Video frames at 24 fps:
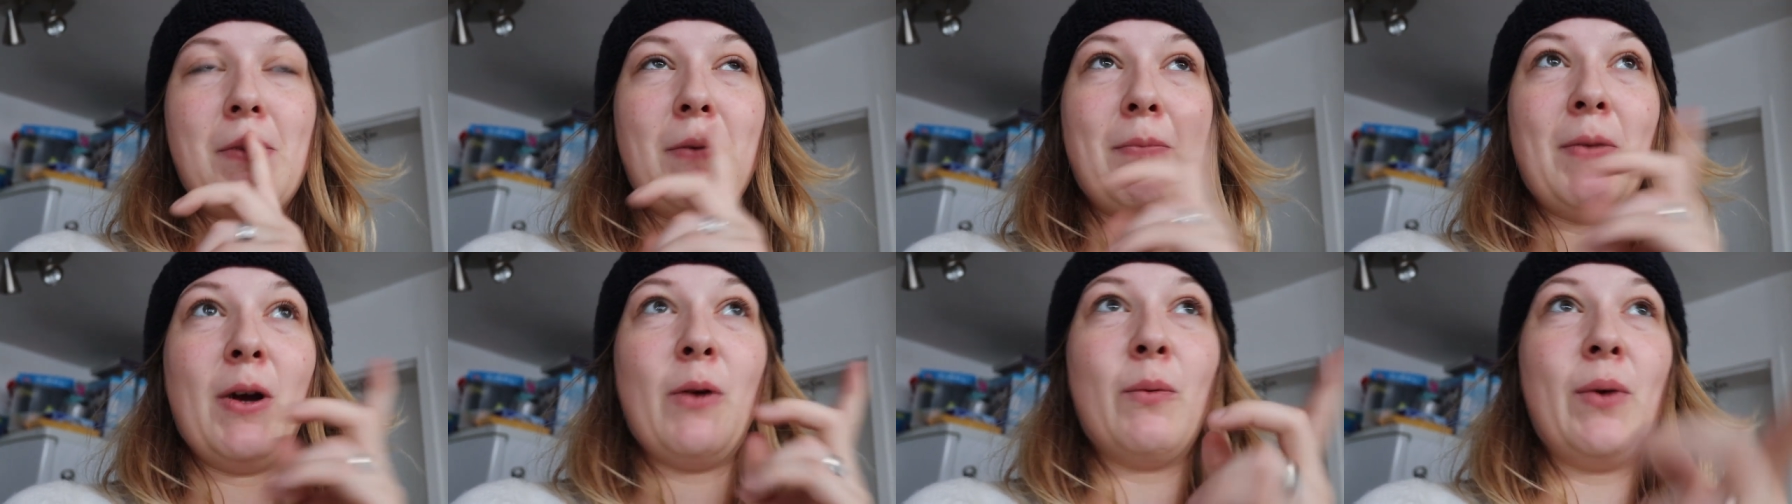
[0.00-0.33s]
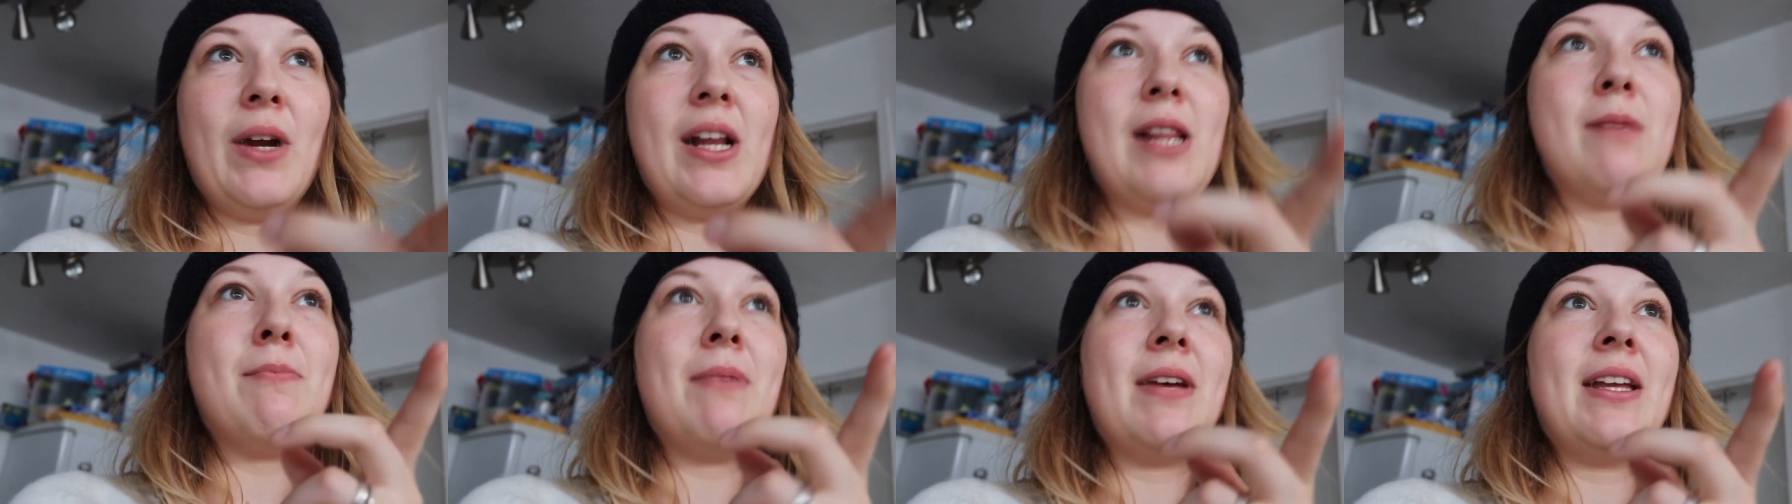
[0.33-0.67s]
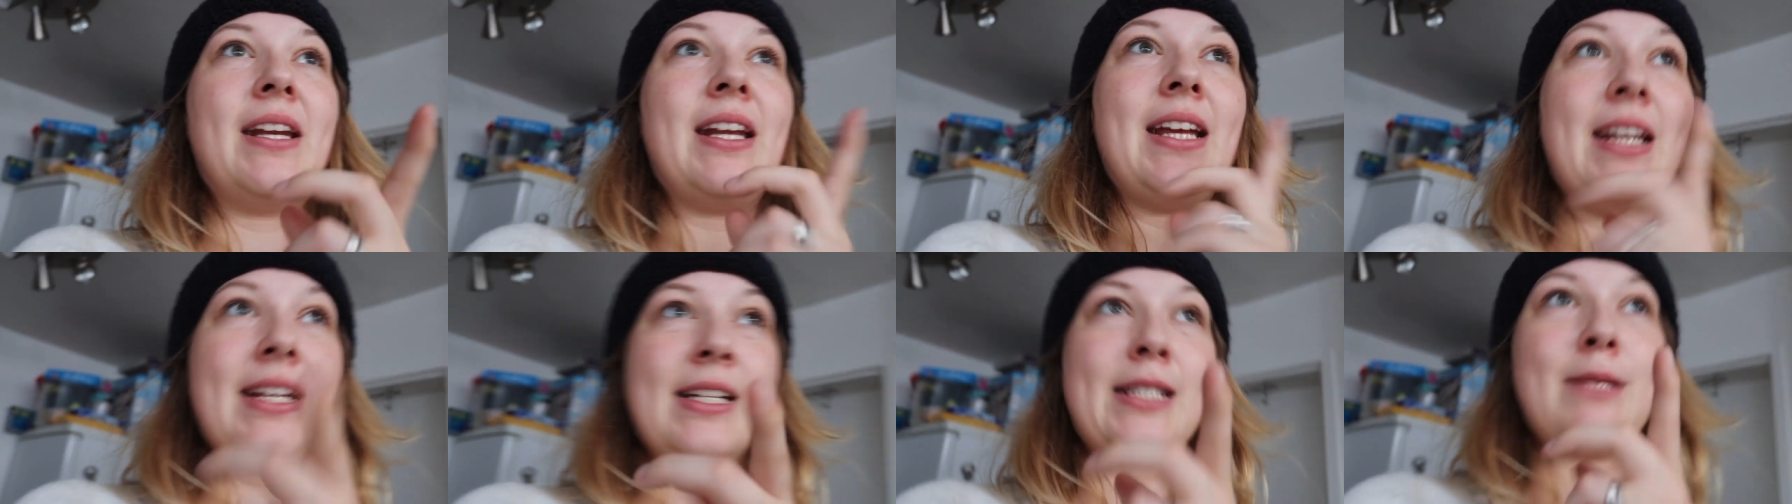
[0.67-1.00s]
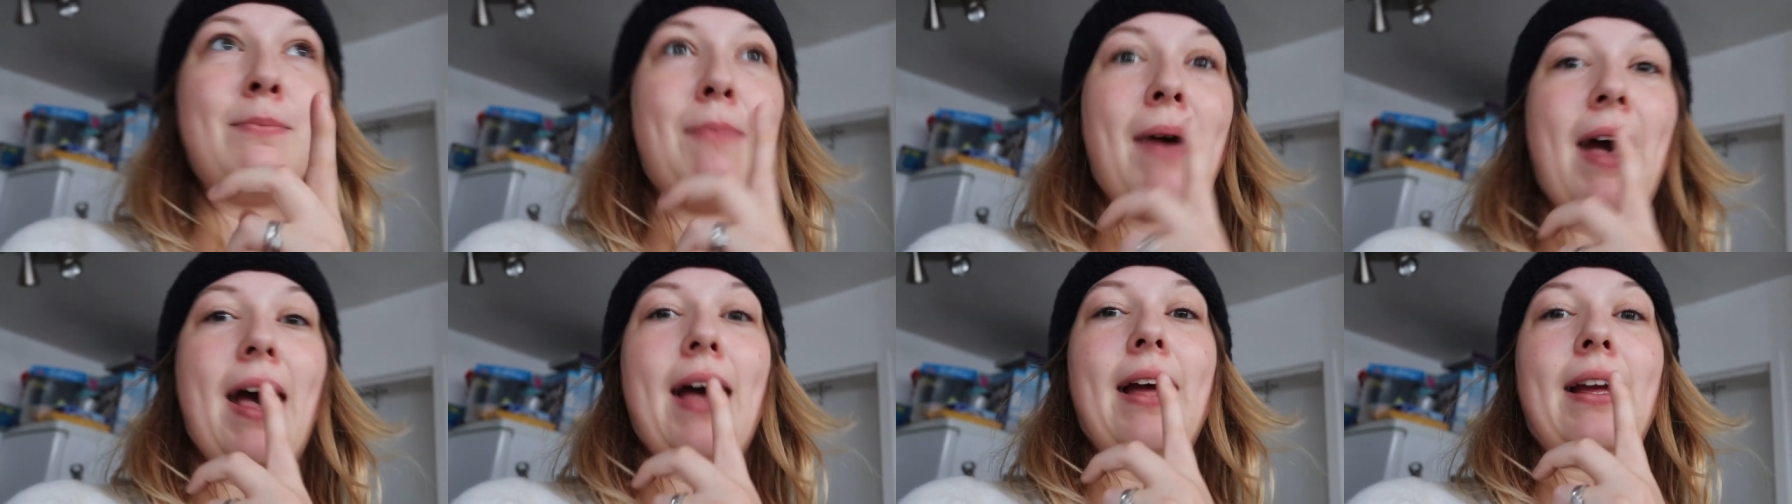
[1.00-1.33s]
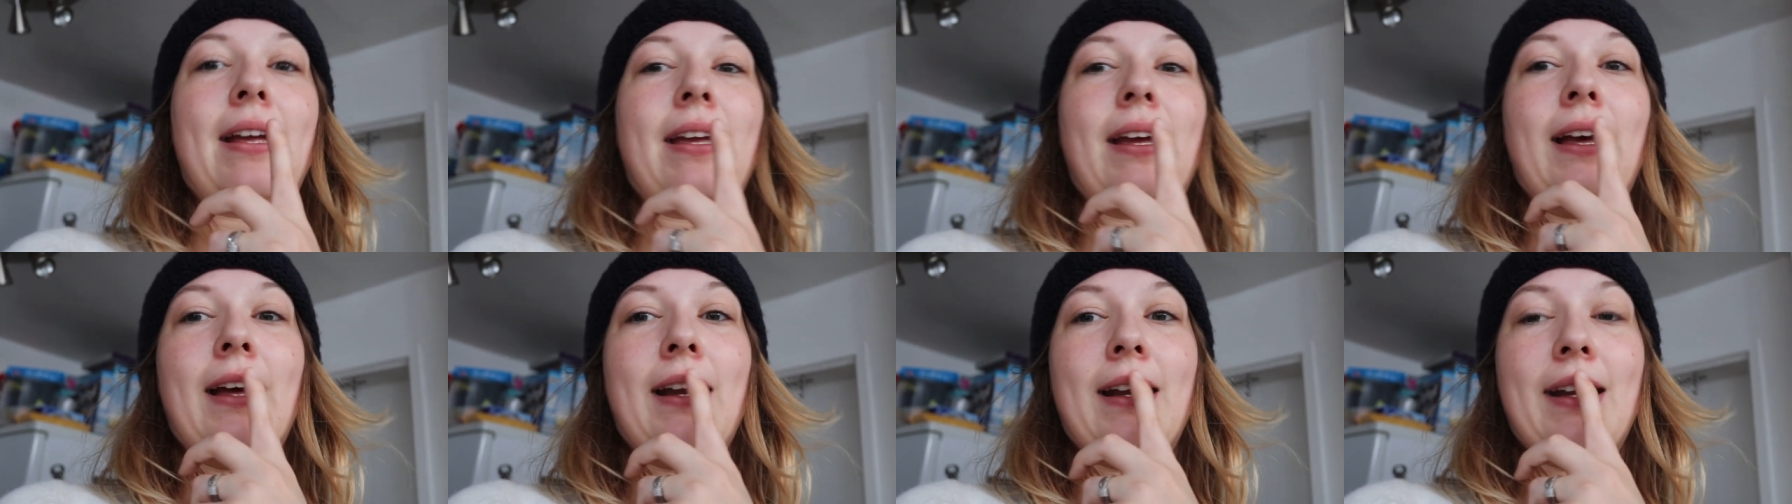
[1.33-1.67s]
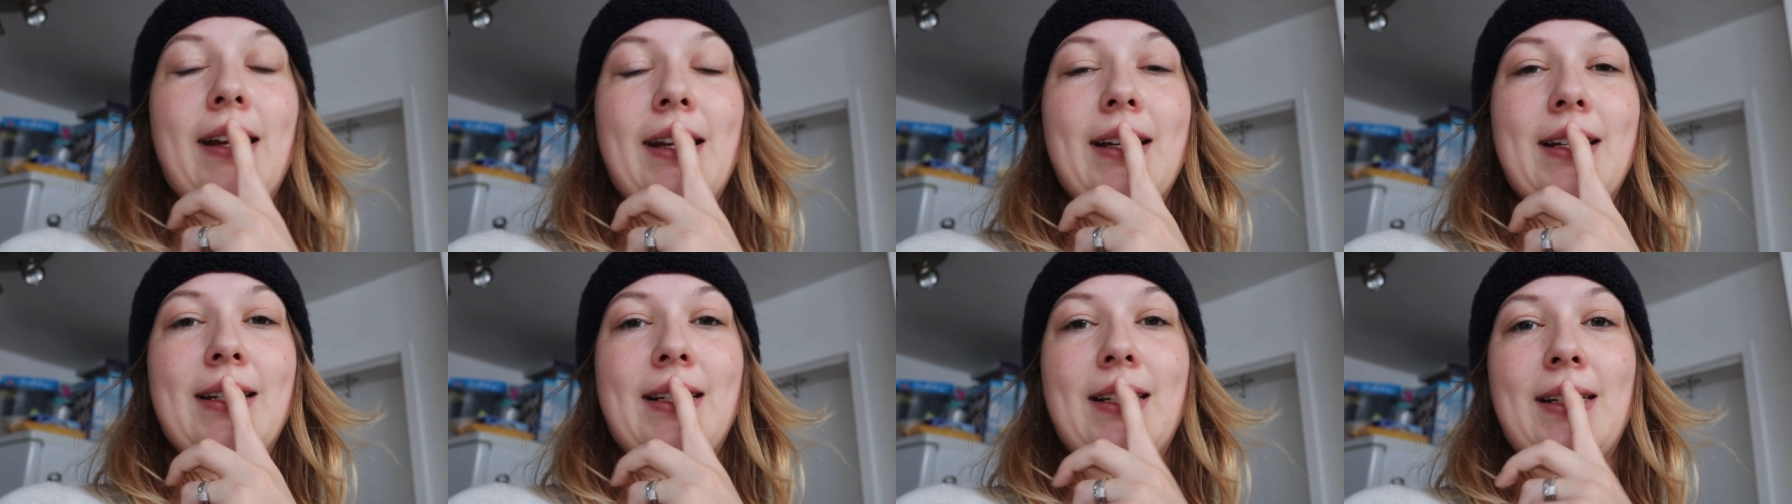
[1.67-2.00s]
But my wheelie bin is back and
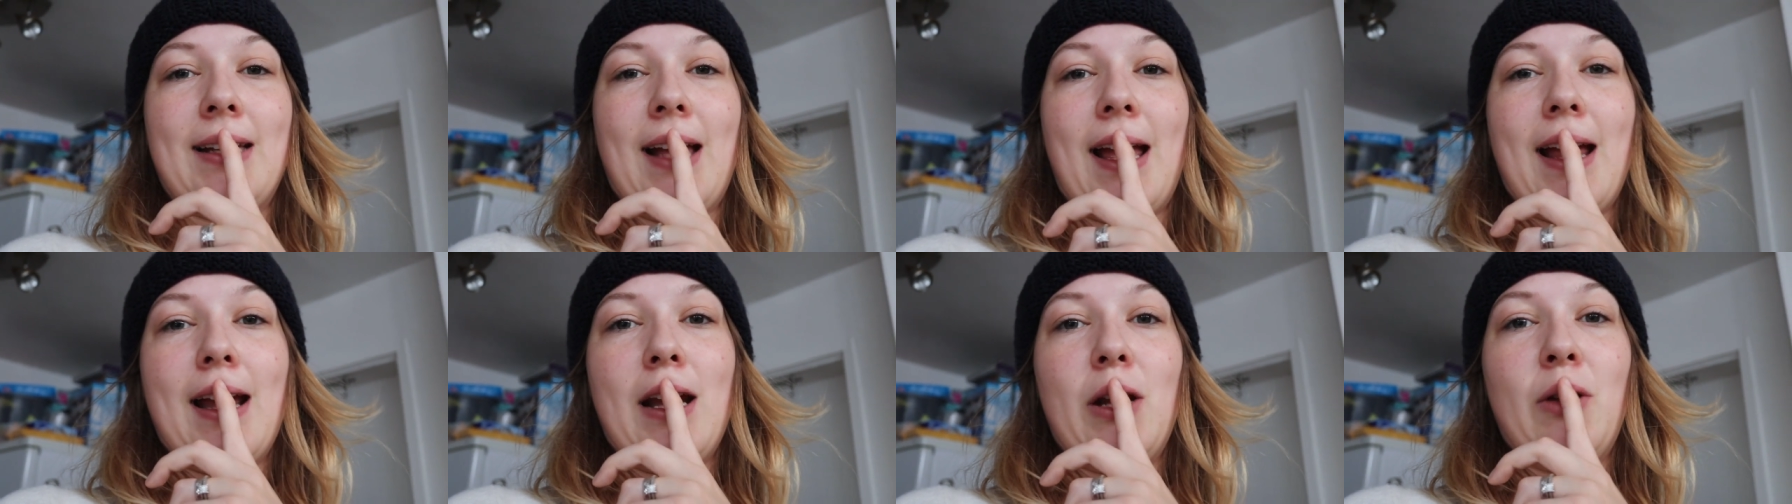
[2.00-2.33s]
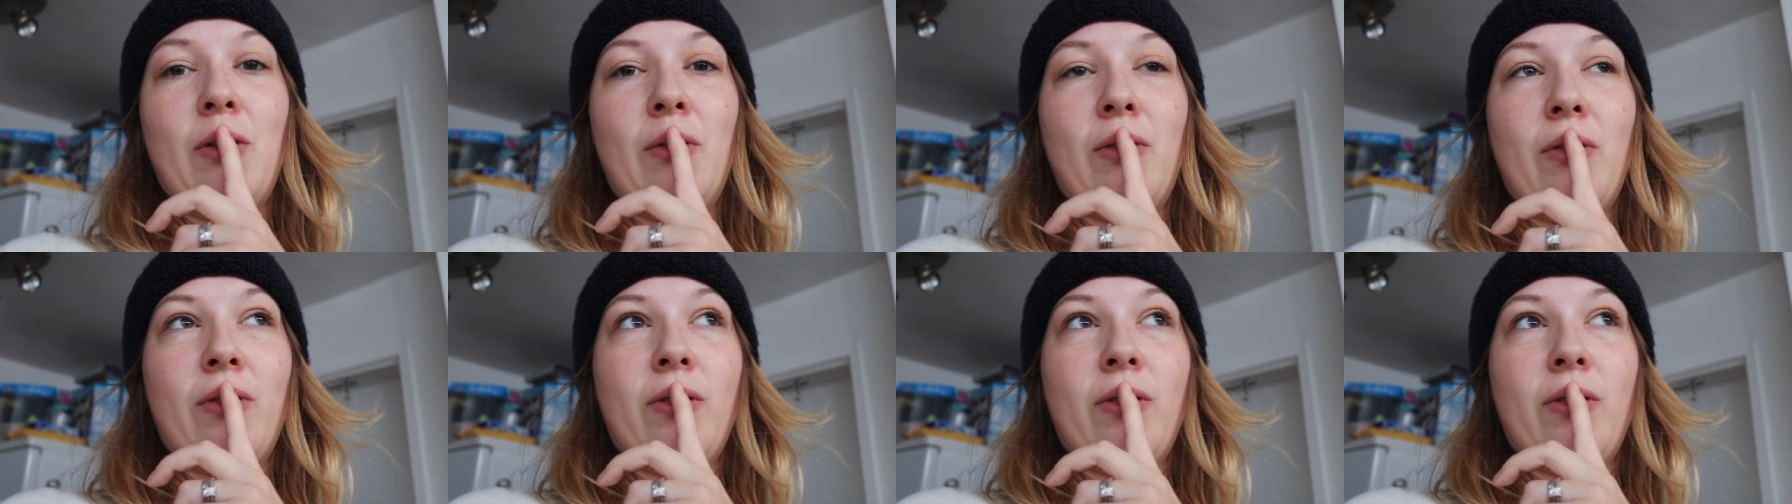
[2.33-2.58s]
it is safe